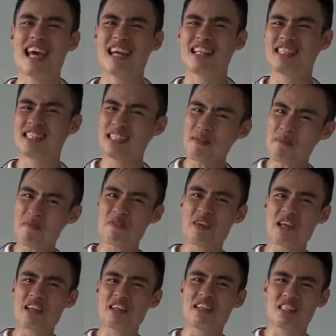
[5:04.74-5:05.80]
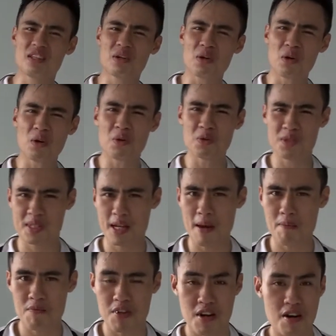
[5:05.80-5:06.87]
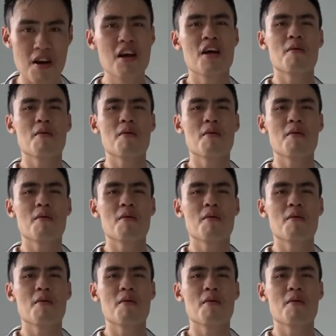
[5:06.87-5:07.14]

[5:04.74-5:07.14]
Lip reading: and something need to goes up there.